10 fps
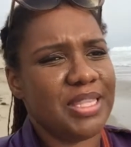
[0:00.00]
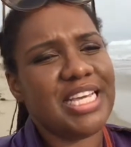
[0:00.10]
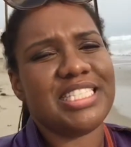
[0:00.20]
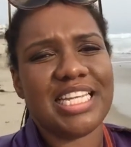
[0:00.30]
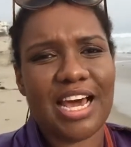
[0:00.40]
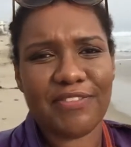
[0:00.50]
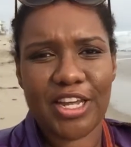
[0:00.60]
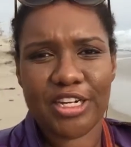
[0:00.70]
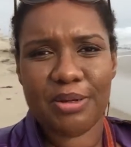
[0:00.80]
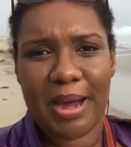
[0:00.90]
things that I've
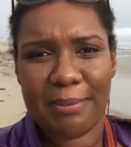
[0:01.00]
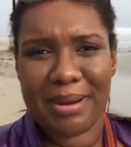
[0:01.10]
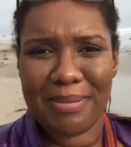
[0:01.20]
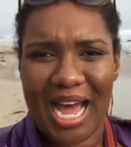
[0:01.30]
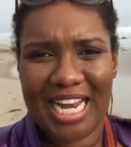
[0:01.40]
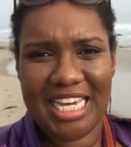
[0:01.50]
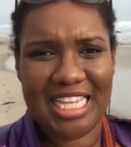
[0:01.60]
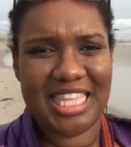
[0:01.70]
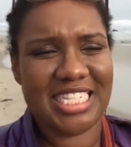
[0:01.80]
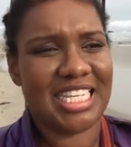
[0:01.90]
learned about my
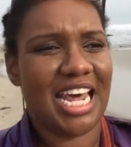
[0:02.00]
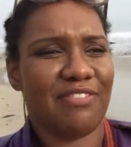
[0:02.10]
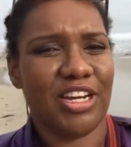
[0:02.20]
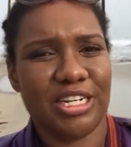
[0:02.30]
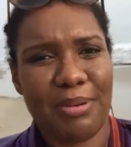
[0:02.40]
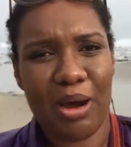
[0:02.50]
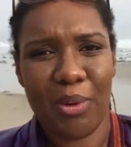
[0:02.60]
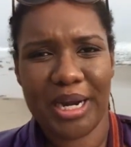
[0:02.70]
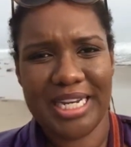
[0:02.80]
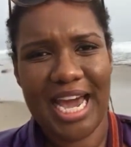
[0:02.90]
body, things that I've learned about
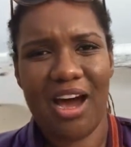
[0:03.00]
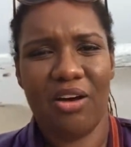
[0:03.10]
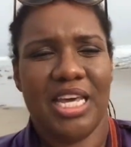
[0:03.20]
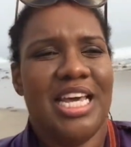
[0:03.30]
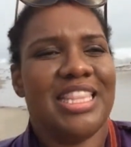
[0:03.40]
working out,